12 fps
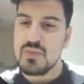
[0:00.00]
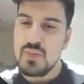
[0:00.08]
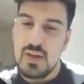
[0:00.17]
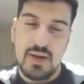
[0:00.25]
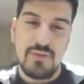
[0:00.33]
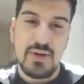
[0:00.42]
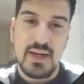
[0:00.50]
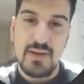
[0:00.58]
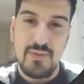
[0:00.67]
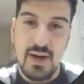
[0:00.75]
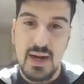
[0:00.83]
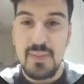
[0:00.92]
I really
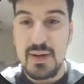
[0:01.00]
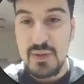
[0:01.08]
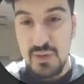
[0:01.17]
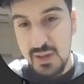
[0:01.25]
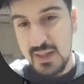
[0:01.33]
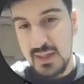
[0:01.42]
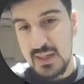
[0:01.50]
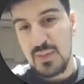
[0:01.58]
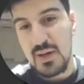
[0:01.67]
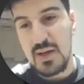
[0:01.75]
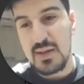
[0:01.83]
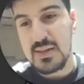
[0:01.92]
recommend doing this
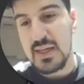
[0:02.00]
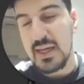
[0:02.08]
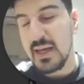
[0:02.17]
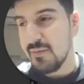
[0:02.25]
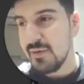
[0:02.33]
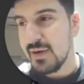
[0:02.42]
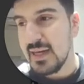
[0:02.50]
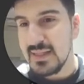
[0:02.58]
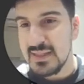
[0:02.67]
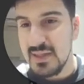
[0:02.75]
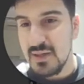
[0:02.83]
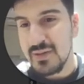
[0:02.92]
because it really
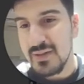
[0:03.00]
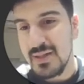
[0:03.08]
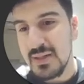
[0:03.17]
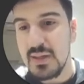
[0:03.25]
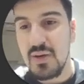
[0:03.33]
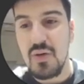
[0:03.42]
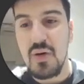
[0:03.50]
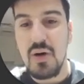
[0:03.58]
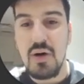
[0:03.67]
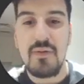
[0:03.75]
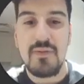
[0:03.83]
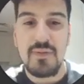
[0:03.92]
seals the deal
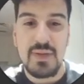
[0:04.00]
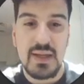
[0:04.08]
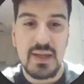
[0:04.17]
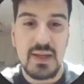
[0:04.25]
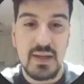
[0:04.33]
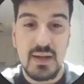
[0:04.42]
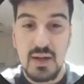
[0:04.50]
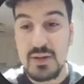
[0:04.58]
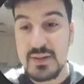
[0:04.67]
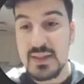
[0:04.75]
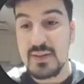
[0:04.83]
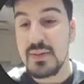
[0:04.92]
of the
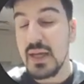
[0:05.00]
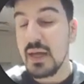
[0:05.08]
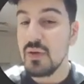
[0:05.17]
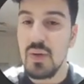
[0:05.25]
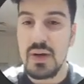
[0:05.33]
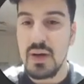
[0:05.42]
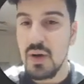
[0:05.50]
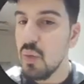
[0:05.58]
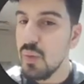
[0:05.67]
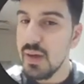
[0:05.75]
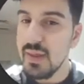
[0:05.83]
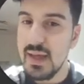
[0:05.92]
concept that you want to go
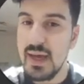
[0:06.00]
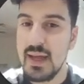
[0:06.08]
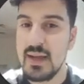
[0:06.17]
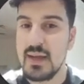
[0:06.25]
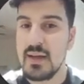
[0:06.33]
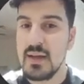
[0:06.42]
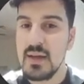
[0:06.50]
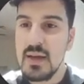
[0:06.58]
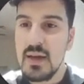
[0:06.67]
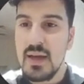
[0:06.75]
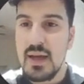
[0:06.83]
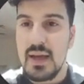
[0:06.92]
with, and
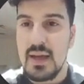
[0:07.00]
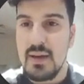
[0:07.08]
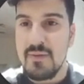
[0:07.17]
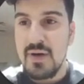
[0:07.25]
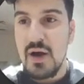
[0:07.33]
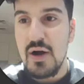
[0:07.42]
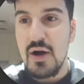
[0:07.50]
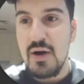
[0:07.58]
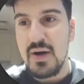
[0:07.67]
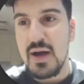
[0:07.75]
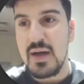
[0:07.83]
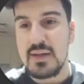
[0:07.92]
it
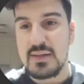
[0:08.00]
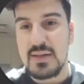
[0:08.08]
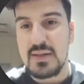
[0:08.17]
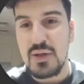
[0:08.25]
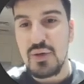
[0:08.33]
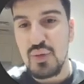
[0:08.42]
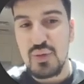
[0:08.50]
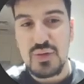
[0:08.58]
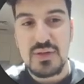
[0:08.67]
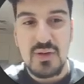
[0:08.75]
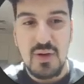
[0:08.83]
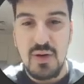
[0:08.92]
verifies the
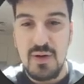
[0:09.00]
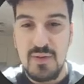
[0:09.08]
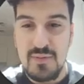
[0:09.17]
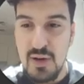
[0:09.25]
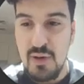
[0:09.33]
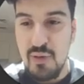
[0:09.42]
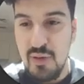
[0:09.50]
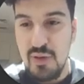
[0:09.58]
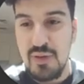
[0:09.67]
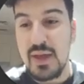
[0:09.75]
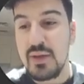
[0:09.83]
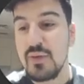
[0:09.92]
use of the logo
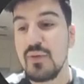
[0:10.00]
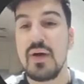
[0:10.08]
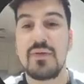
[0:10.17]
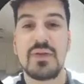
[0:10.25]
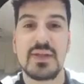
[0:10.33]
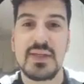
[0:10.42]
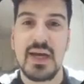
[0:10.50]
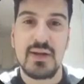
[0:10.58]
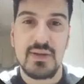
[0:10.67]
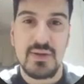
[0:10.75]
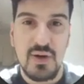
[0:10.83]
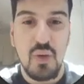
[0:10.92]
that you have decided
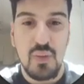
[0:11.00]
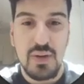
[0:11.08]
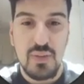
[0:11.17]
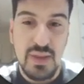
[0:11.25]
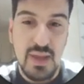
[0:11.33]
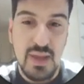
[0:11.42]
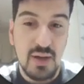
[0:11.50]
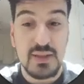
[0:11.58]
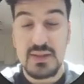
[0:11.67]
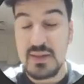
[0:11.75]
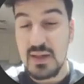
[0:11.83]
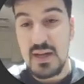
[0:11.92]
to go with. Without
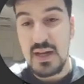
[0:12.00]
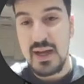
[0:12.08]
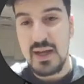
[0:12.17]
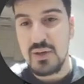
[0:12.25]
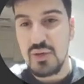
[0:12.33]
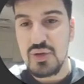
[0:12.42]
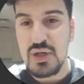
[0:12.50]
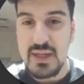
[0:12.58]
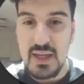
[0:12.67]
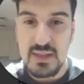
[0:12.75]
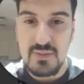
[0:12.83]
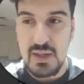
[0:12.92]
this, the client usually
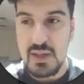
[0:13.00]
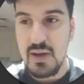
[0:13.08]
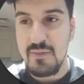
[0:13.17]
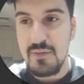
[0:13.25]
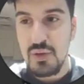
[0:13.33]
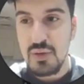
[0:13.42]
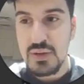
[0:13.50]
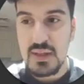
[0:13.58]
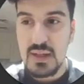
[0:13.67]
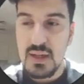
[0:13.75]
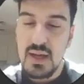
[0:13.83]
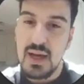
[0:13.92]
gets really confused
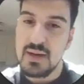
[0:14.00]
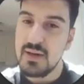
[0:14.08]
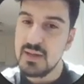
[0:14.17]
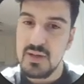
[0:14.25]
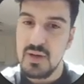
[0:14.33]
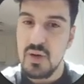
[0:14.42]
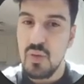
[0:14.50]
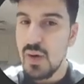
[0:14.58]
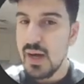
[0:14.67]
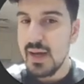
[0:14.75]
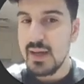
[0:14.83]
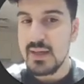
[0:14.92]
and doesn't know
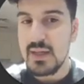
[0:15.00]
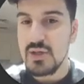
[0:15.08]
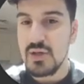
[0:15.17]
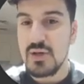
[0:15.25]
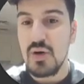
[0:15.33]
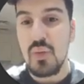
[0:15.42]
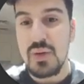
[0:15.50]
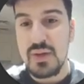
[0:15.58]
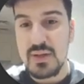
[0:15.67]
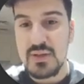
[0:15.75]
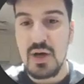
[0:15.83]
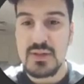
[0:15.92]
why they should go with
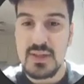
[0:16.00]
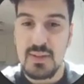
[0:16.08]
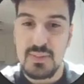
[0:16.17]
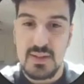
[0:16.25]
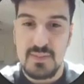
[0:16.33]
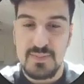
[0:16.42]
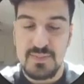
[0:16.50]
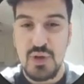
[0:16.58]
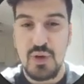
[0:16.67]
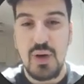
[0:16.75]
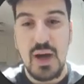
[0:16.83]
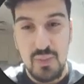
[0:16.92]
this concept.
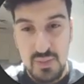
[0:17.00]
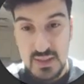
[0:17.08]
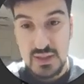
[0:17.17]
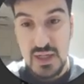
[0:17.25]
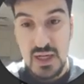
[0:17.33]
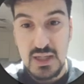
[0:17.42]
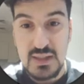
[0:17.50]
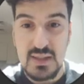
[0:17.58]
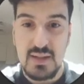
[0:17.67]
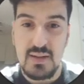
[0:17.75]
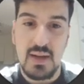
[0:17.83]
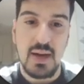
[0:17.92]
So I would suggest
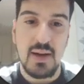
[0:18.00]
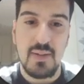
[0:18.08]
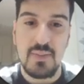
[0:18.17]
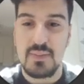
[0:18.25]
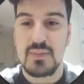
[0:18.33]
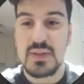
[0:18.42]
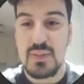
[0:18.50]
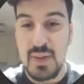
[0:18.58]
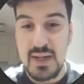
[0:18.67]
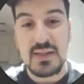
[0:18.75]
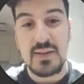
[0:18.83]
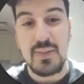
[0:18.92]

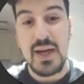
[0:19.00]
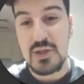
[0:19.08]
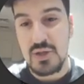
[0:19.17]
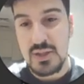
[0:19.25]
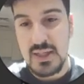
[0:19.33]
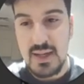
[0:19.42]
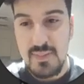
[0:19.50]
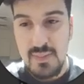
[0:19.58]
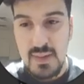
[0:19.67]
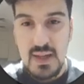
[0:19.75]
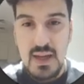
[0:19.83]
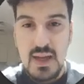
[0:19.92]
spending some extra time
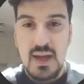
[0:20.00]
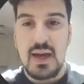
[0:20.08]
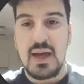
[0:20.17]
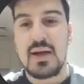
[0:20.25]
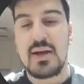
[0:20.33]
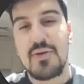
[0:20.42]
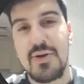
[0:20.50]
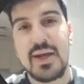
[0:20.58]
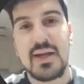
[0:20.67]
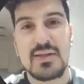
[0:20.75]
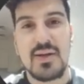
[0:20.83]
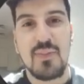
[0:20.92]
and
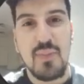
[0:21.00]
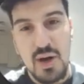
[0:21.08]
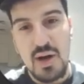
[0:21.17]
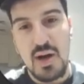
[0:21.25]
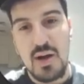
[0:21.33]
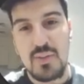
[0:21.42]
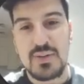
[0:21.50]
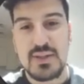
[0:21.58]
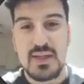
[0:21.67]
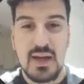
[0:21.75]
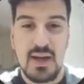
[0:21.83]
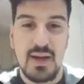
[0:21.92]
creating some mock-ups
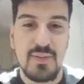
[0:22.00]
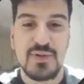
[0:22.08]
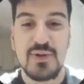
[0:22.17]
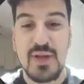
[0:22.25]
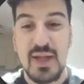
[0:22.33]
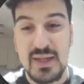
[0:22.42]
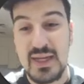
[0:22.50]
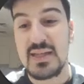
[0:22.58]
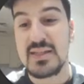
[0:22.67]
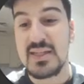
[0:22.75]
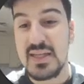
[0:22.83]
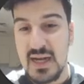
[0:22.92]
so that they could
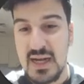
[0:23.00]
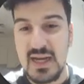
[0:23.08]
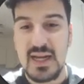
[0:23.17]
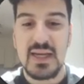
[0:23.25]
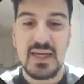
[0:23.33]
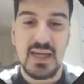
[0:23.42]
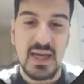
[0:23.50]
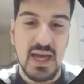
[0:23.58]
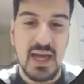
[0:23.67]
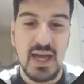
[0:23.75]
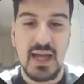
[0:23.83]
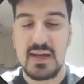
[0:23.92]
see it clearly
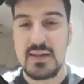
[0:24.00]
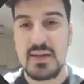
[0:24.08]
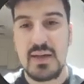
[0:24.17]
and